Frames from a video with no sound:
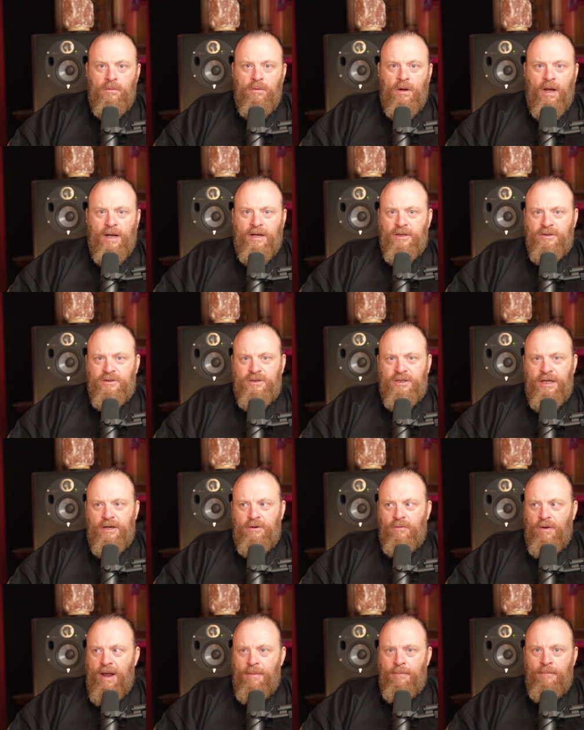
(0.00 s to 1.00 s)
I could see
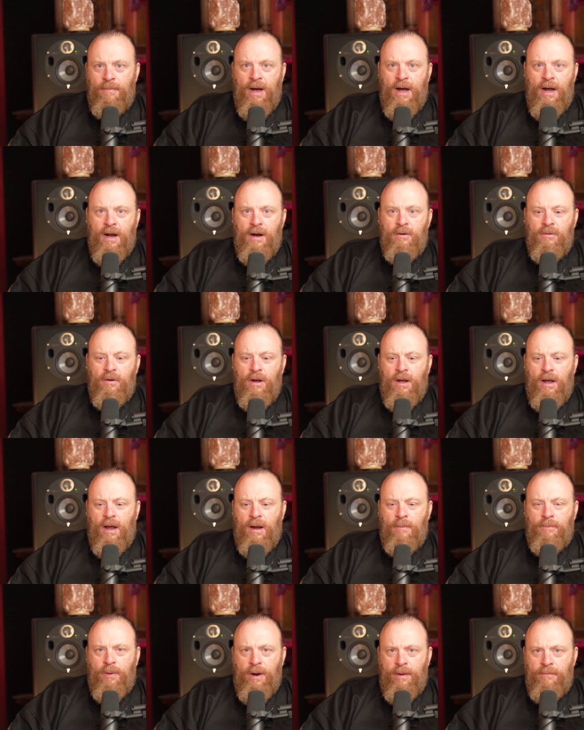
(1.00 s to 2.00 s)
grandma,
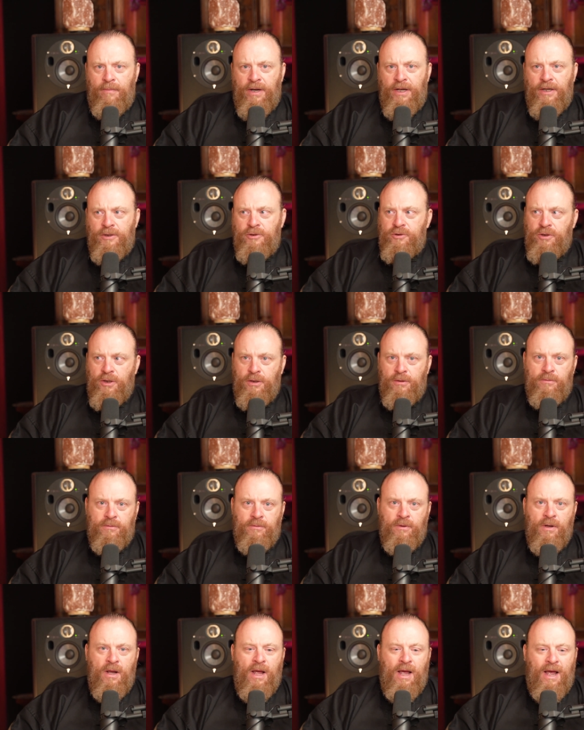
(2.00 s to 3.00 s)
a premonition,
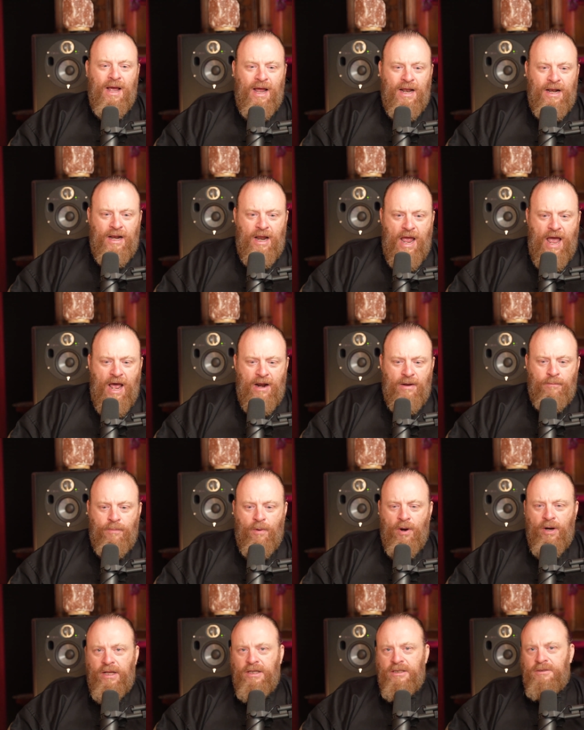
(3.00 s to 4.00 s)
an
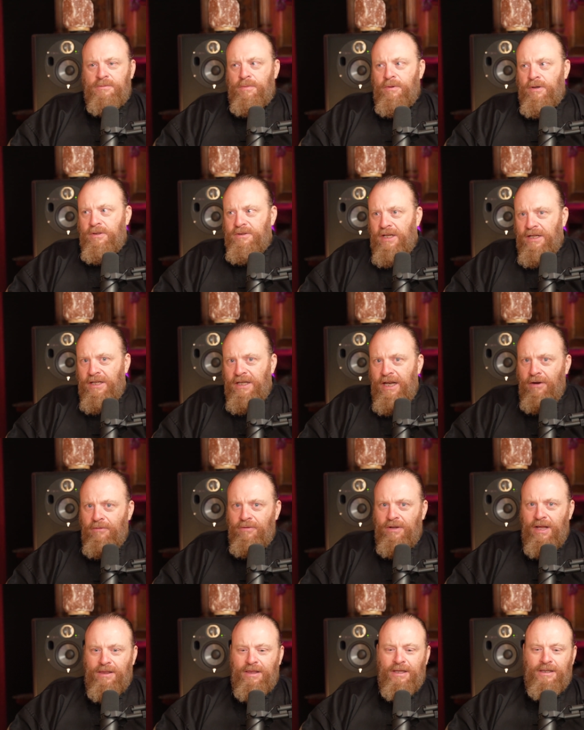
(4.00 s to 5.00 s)
out-of-body experience, a
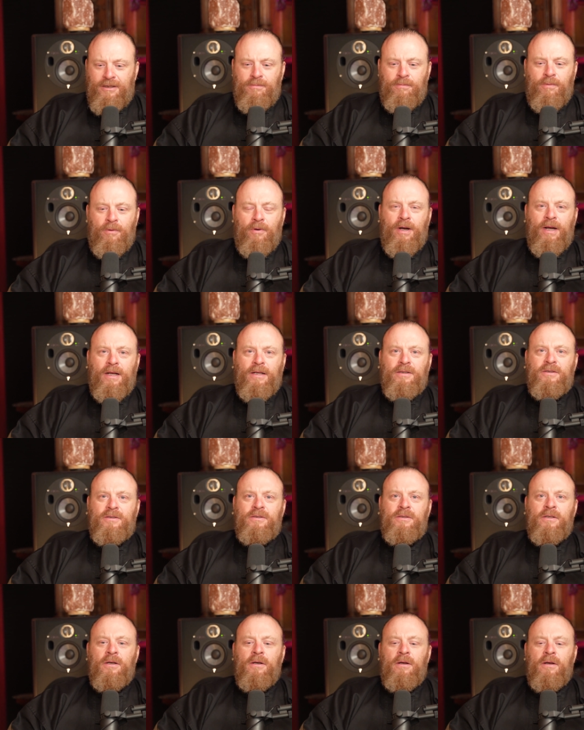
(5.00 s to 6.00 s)
near-death
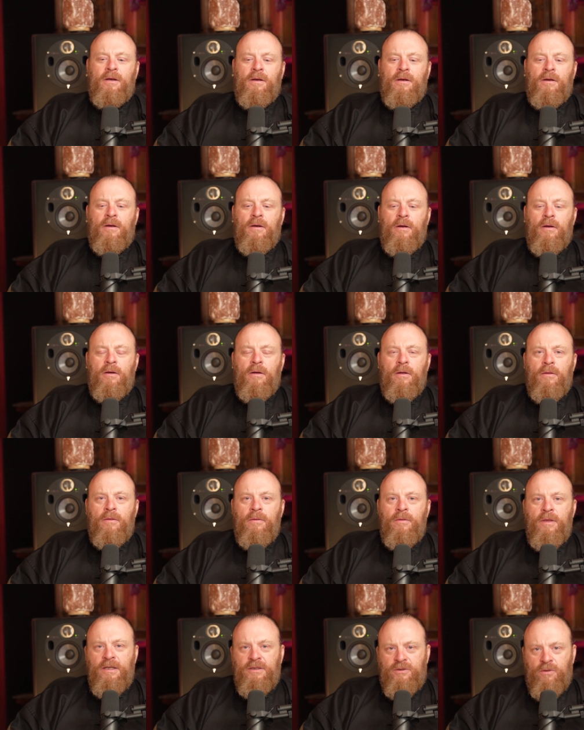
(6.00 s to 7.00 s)
experience.
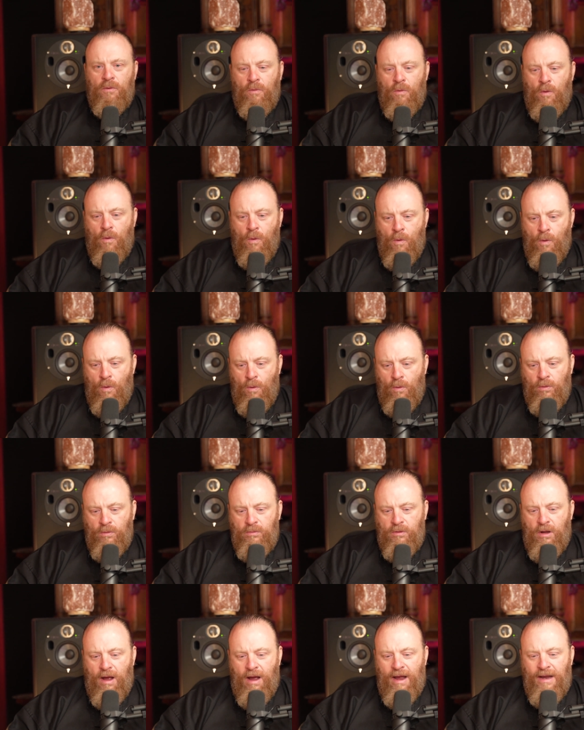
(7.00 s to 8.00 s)
These are
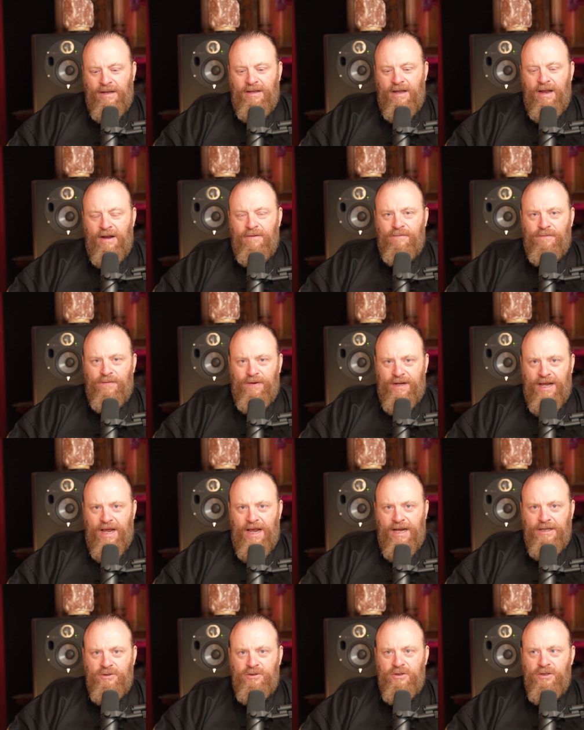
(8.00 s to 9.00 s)
all
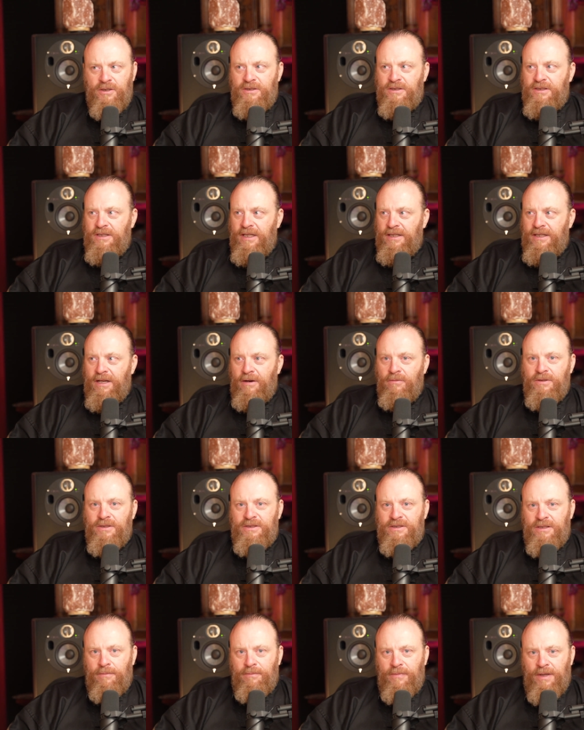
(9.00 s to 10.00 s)
identifications that there is
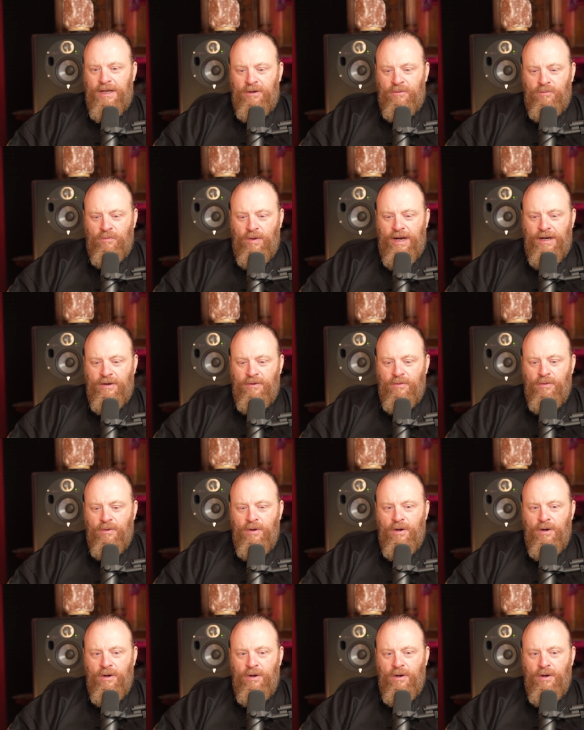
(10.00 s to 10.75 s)
something greater